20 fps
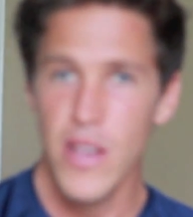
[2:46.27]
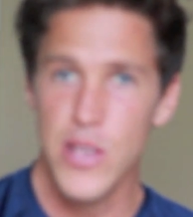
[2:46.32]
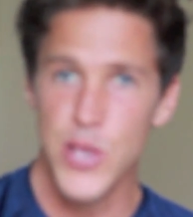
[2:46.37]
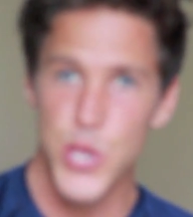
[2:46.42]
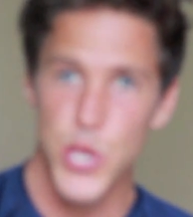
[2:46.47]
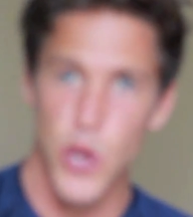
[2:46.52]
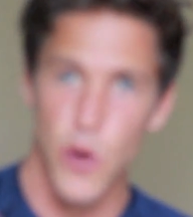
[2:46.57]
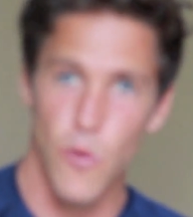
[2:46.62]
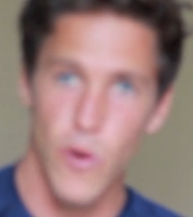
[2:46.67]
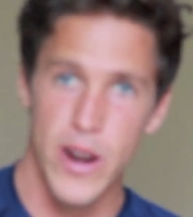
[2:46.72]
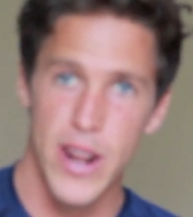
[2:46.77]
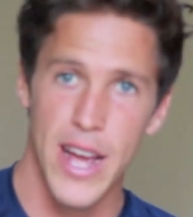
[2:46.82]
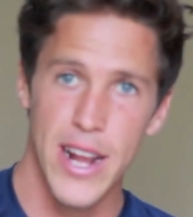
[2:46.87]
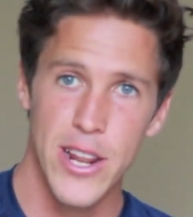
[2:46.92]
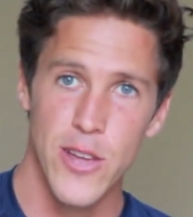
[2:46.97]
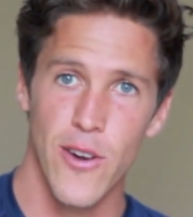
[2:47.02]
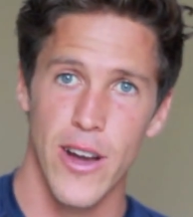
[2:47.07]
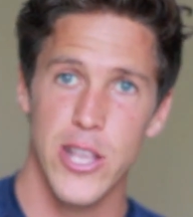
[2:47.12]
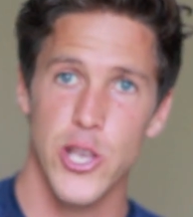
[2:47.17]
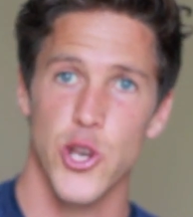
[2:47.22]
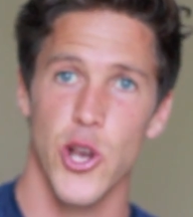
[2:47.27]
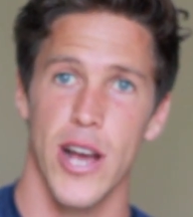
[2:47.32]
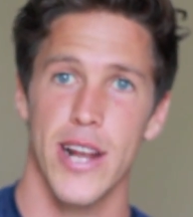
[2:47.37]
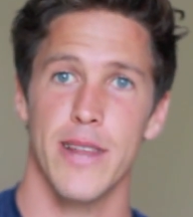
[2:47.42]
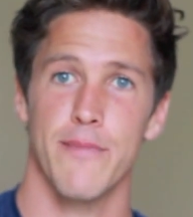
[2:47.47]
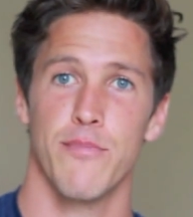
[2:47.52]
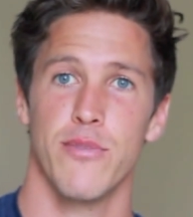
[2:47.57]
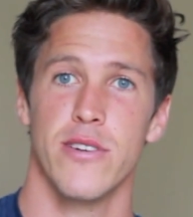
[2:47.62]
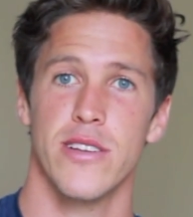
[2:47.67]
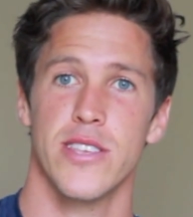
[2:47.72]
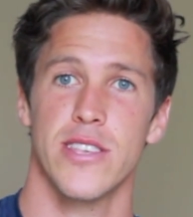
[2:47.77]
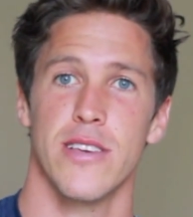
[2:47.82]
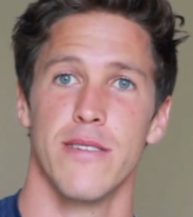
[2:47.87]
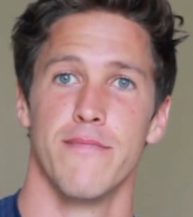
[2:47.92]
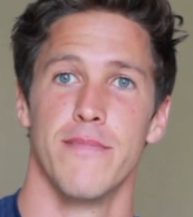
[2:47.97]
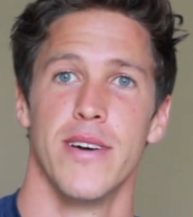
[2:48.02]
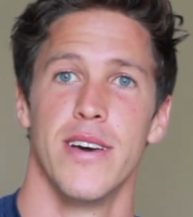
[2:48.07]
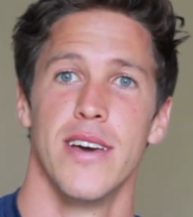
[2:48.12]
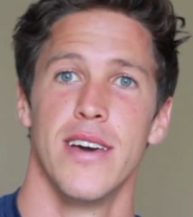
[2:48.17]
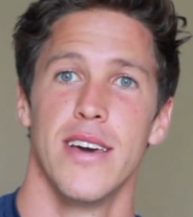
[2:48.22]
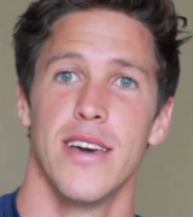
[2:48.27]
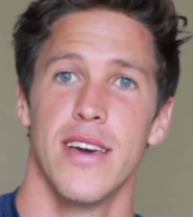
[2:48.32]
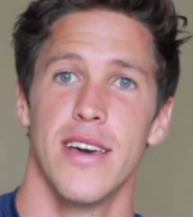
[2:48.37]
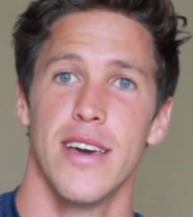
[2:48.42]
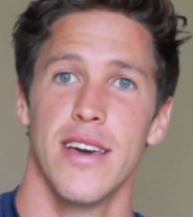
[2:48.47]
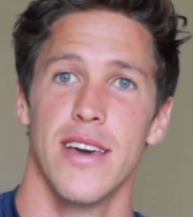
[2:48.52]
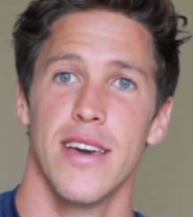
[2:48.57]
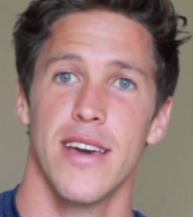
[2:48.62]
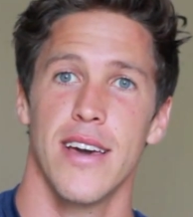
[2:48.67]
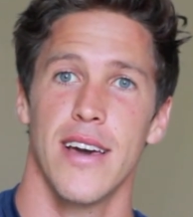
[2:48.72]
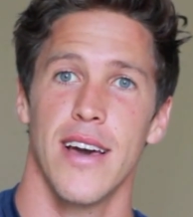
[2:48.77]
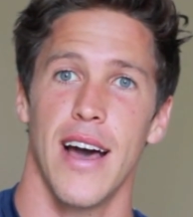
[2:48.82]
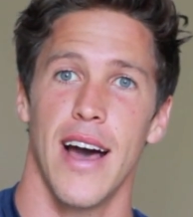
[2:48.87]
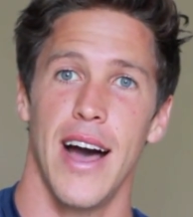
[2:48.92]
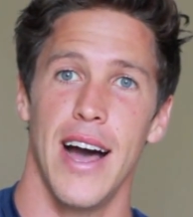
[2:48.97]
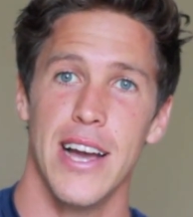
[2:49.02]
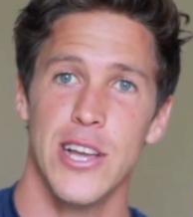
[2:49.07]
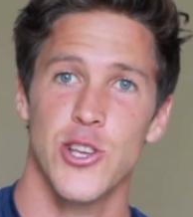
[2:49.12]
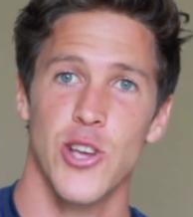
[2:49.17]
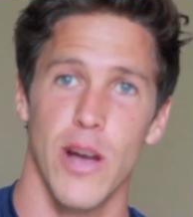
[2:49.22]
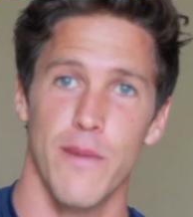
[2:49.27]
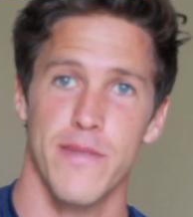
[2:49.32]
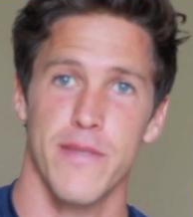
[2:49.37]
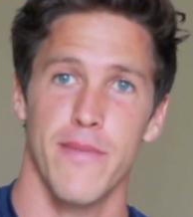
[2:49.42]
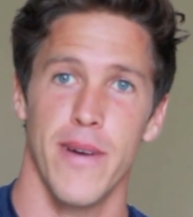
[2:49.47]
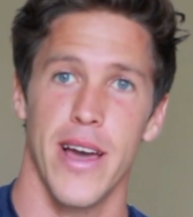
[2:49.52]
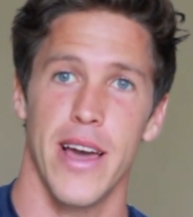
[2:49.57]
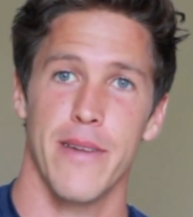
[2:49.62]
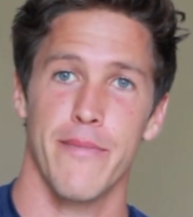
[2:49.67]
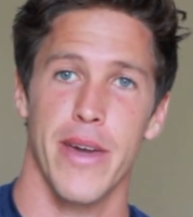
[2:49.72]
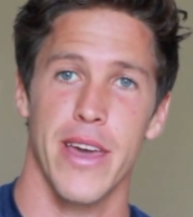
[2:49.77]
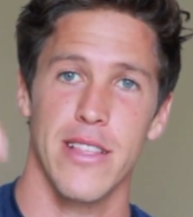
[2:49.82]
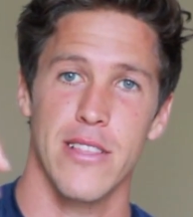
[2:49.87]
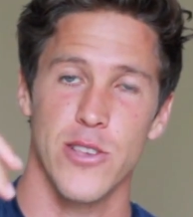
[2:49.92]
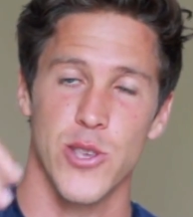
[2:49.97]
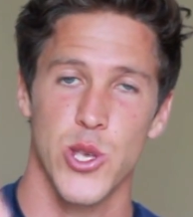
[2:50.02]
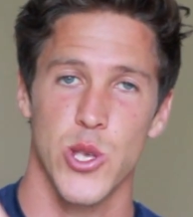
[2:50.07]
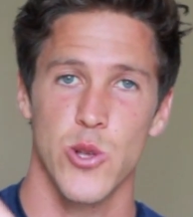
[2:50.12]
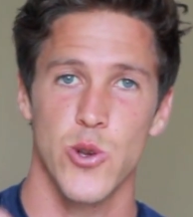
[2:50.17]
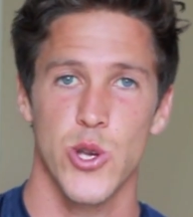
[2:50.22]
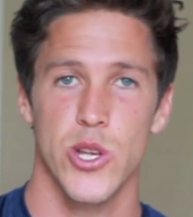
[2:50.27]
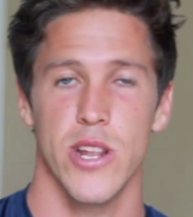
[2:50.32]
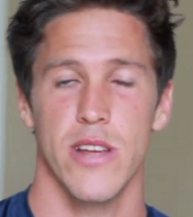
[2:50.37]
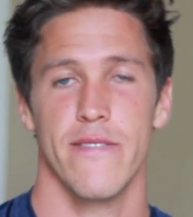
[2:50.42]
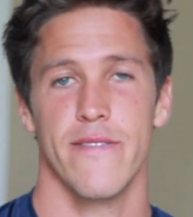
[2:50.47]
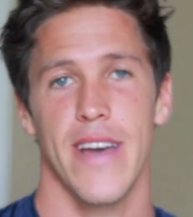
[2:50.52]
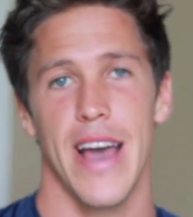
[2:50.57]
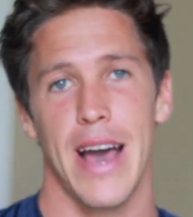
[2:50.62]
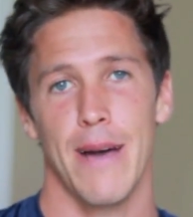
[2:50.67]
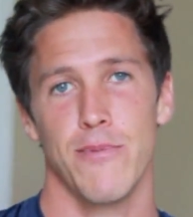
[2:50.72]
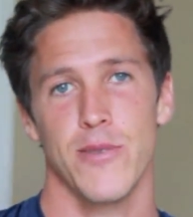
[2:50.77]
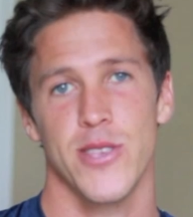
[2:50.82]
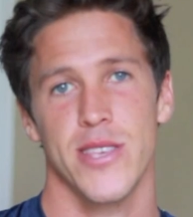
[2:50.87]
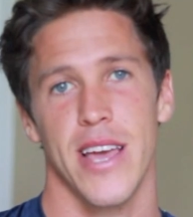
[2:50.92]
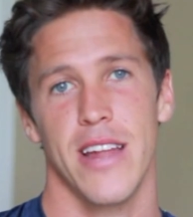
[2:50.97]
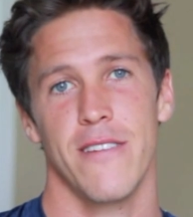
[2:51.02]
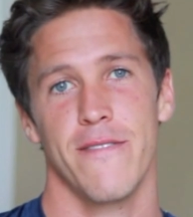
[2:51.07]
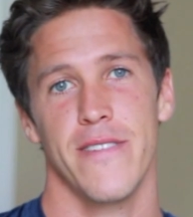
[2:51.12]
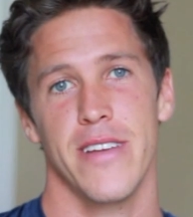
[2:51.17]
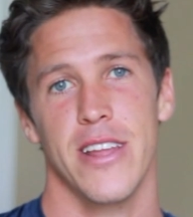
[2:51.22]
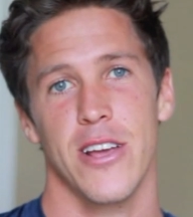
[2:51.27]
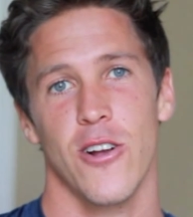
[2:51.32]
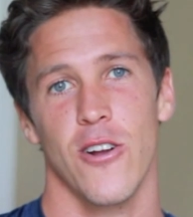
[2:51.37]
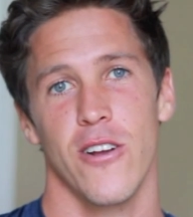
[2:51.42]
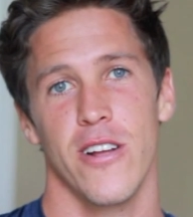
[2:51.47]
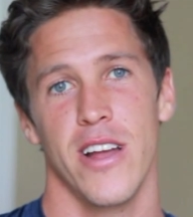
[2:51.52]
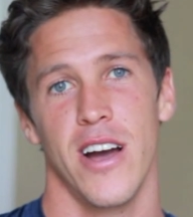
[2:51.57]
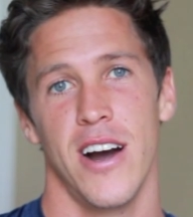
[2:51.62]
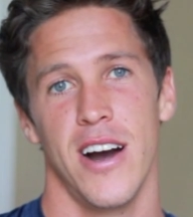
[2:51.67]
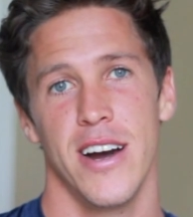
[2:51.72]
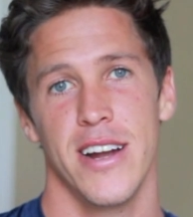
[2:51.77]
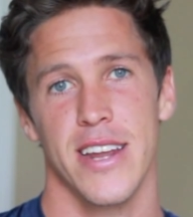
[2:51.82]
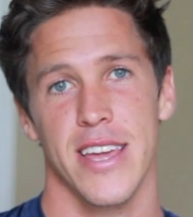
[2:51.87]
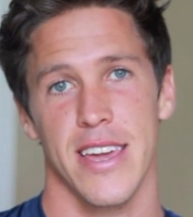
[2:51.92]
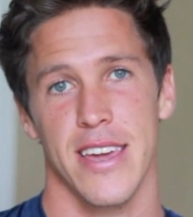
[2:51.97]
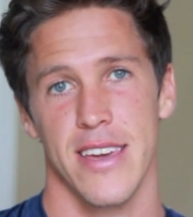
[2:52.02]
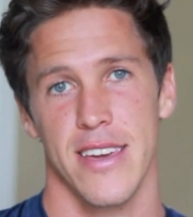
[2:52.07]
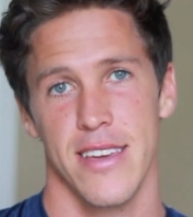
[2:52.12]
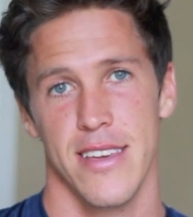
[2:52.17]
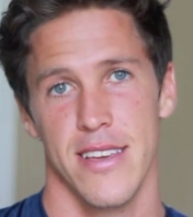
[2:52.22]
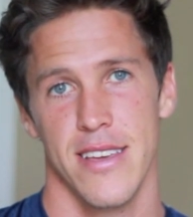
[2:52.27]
So what I do, I tried to put some eye drops in my eye. I made a little solution of apple cider vinegar and honey